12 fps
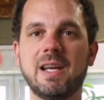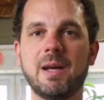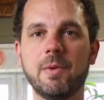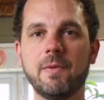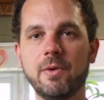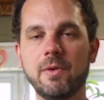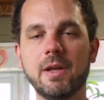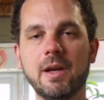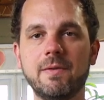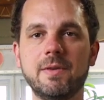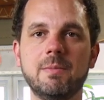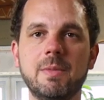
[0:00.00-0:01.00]
I prefer the
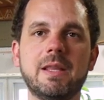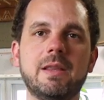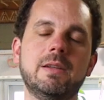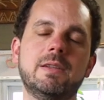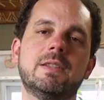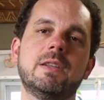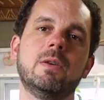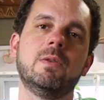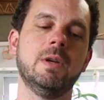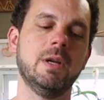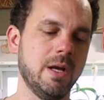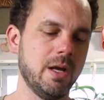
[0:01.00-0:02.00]
oven method, so
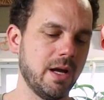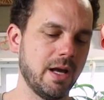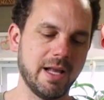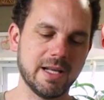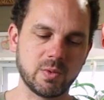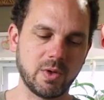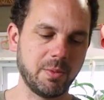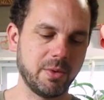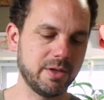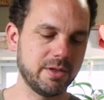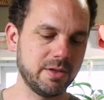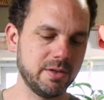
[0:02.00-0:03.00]
that's what I'm
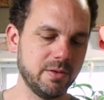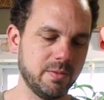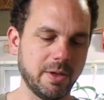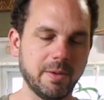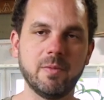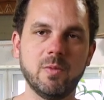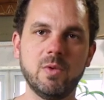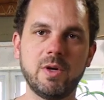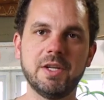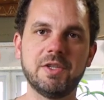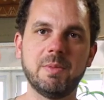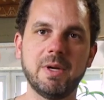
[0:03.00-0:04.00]
going to do, but we'll
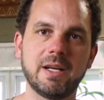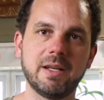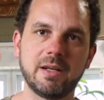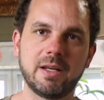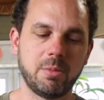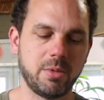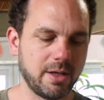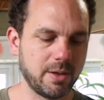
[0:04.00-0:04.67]
catch you back in a couple